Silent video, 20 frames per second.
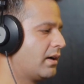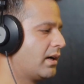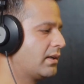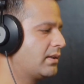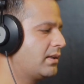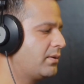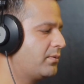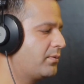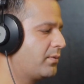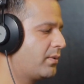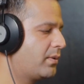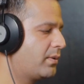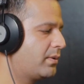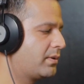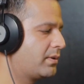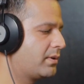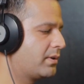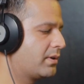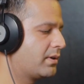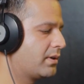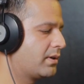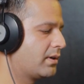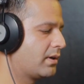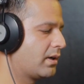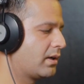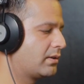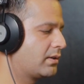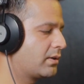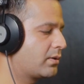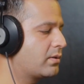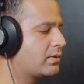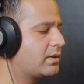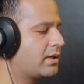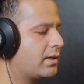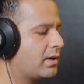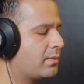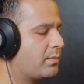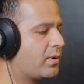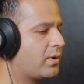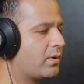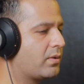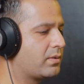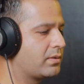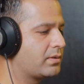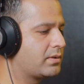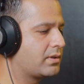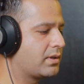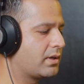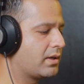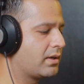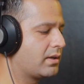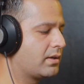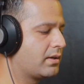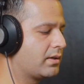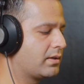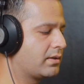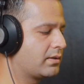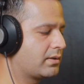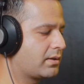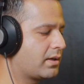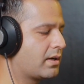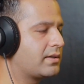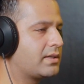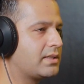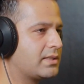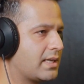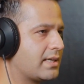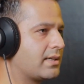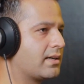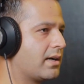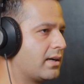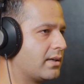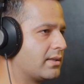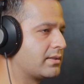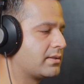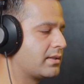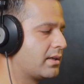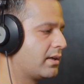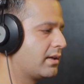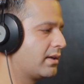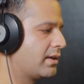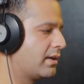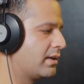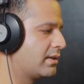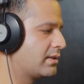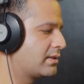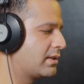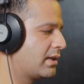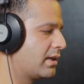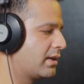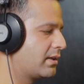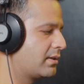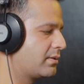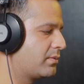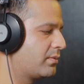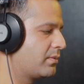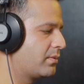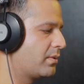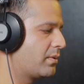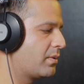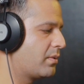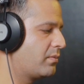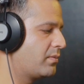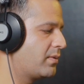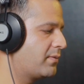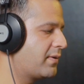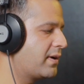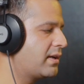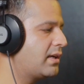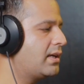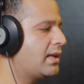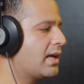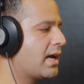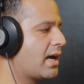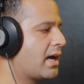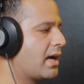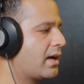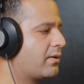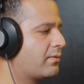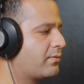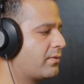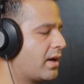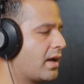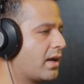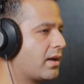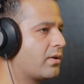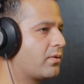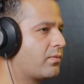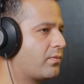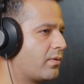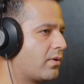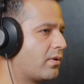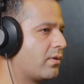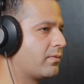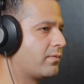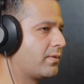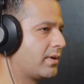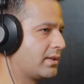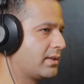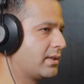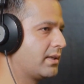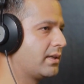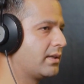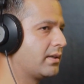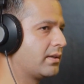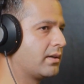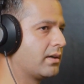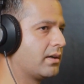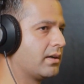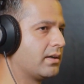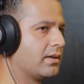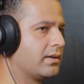I think for the good thing about countries like ours is that we finally have enough of, I think,